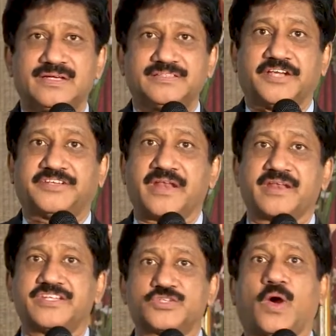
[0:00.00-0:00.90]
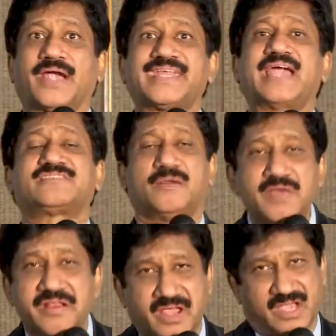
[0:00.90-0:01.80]
the terrorists who attacked
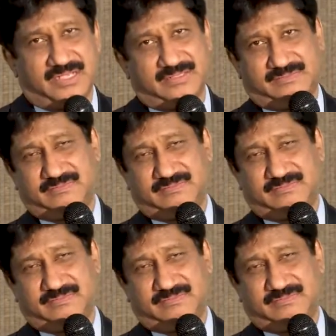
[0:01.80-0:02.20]
America.